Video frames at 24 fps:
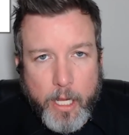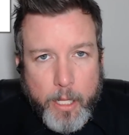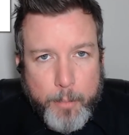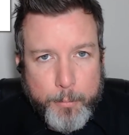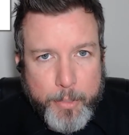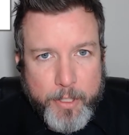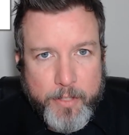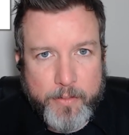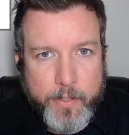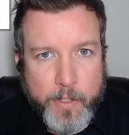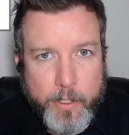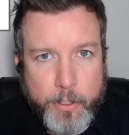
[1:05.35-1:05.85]

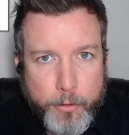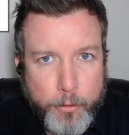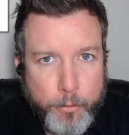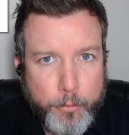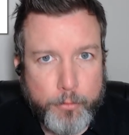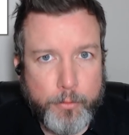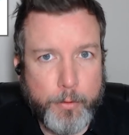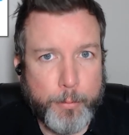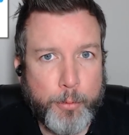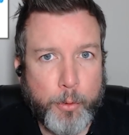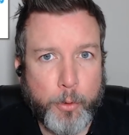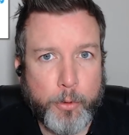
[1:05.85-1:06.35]
NBC
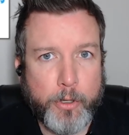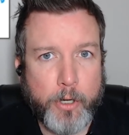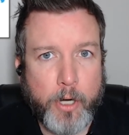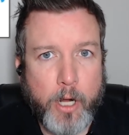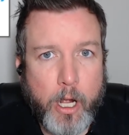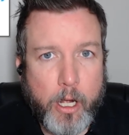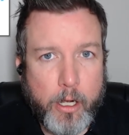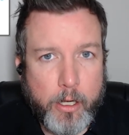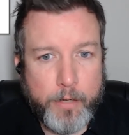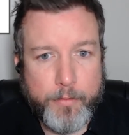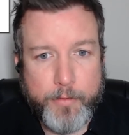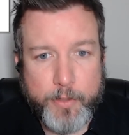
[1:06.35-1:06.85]
News reporter
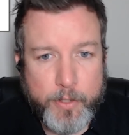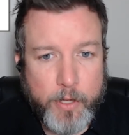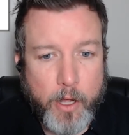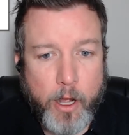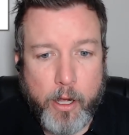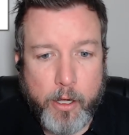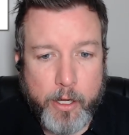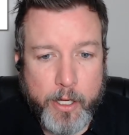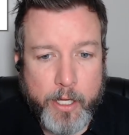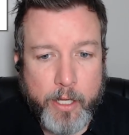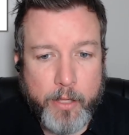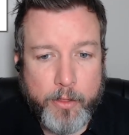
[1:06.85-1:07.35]
Ali
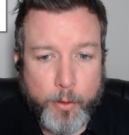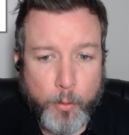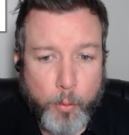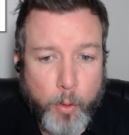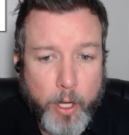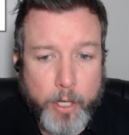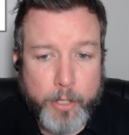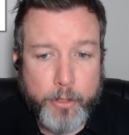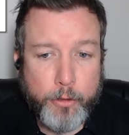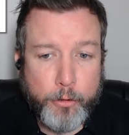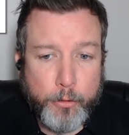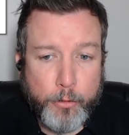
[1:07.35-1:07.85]
Vitali, the
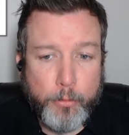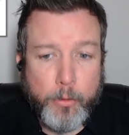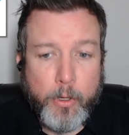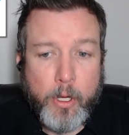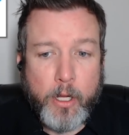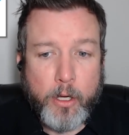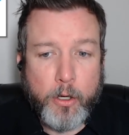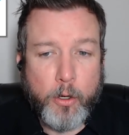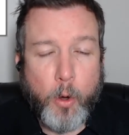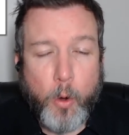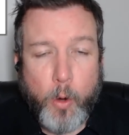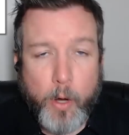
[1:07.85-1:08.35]
one who
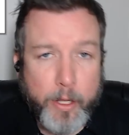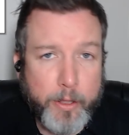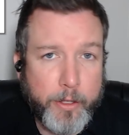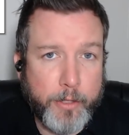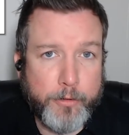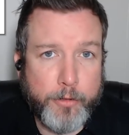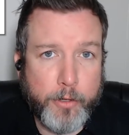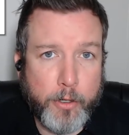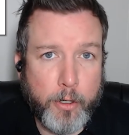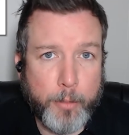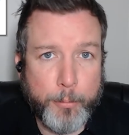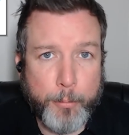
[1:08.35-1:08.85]
coined
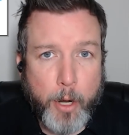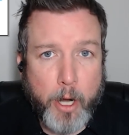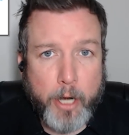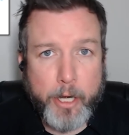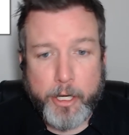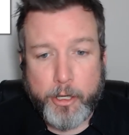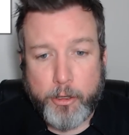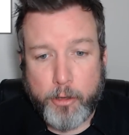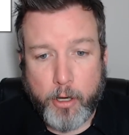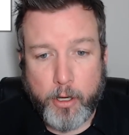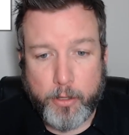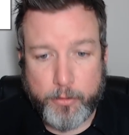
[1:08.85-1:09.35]
the term
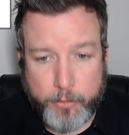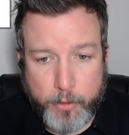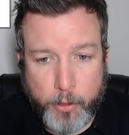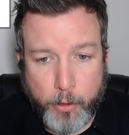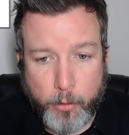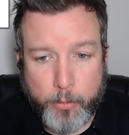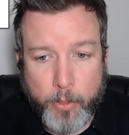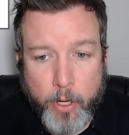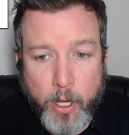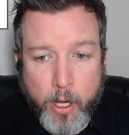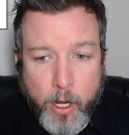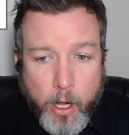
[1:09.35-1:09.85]
Mardi Gras
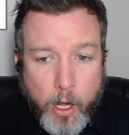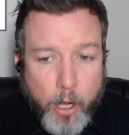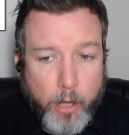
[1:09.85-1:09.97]
coat,